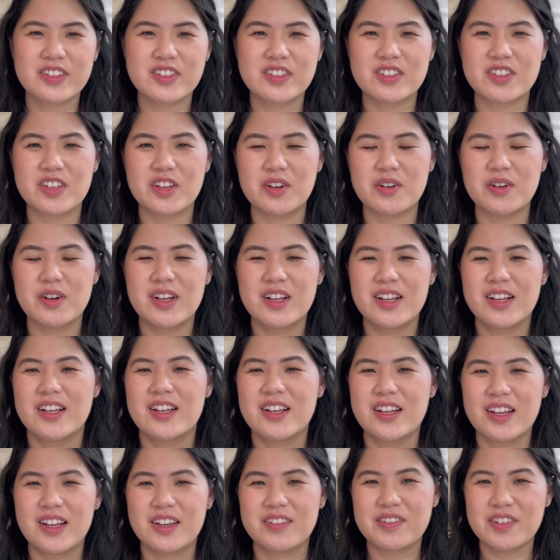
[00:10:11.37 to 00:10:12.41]
So
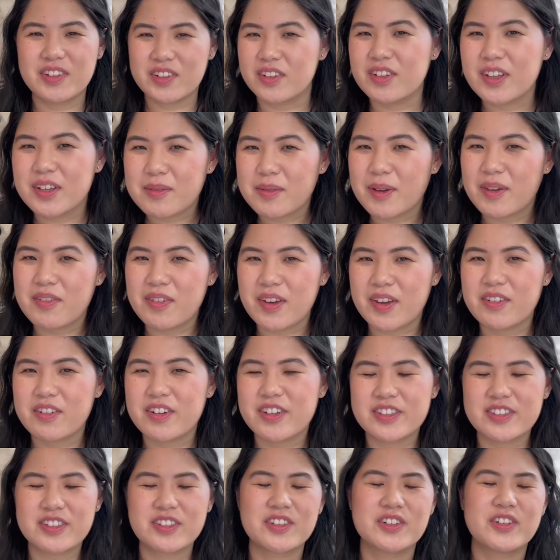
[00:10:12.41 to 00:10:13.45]
I feel like my
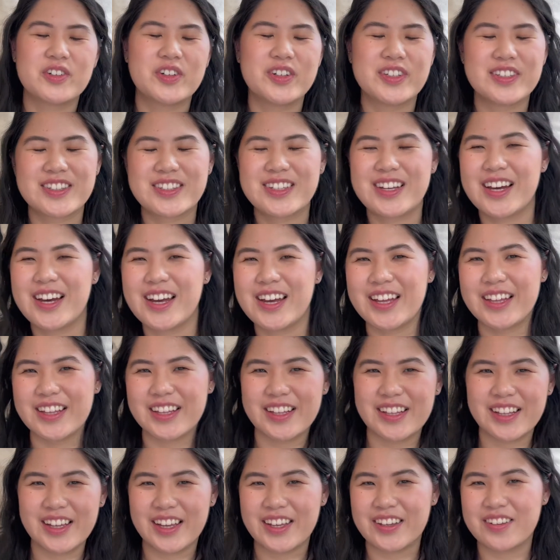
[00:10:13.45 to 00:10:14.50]
favorites are always kind
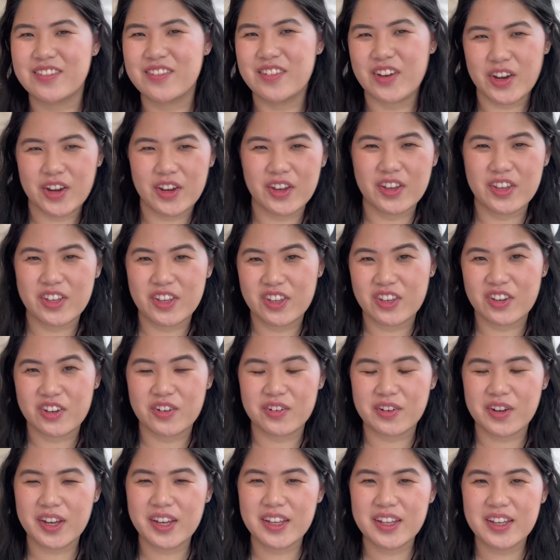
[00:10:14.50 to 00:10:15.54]
of like very
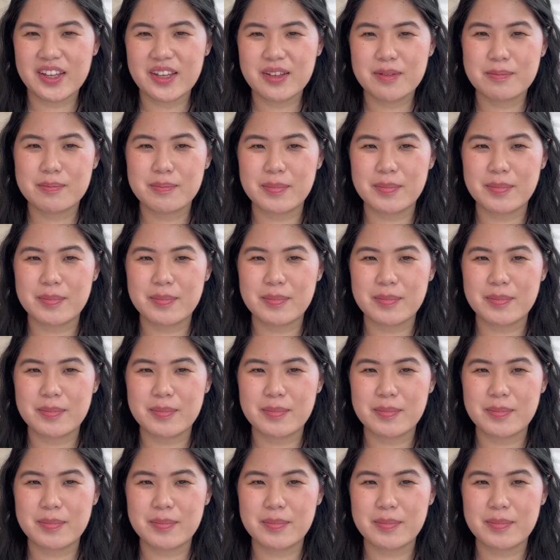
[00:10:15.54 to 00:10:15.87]
curated,